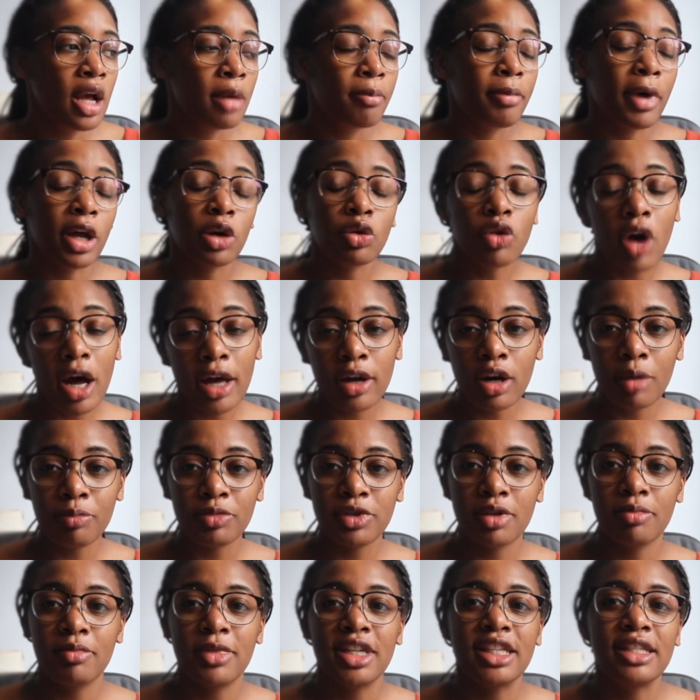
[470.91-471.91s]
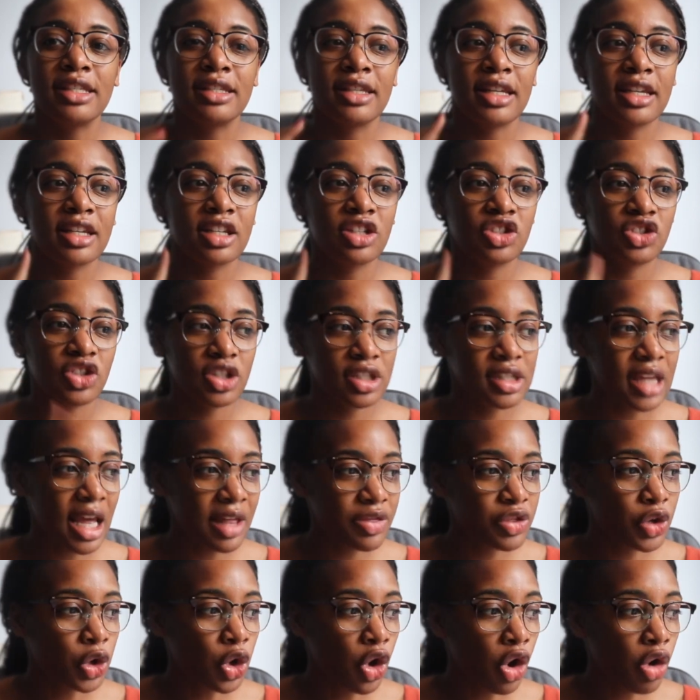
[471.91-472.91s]
but quite optimistic. Just
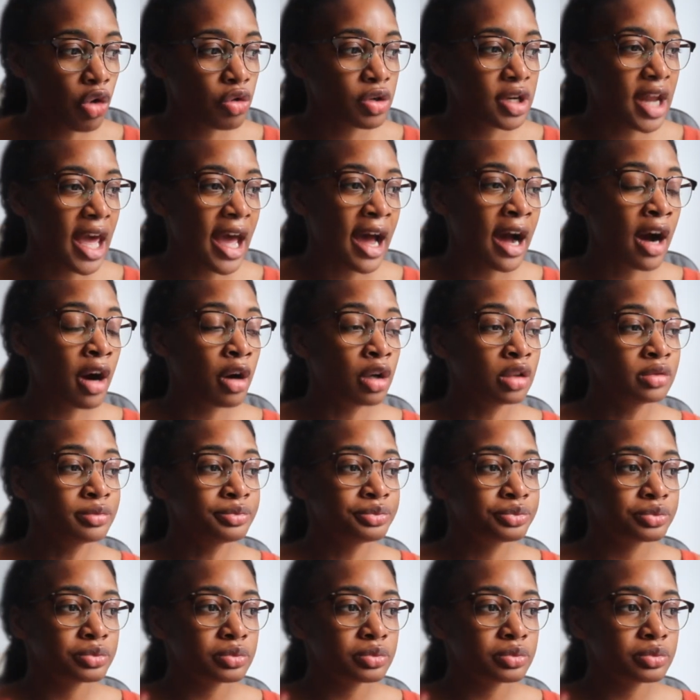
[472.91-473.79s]
had the call now.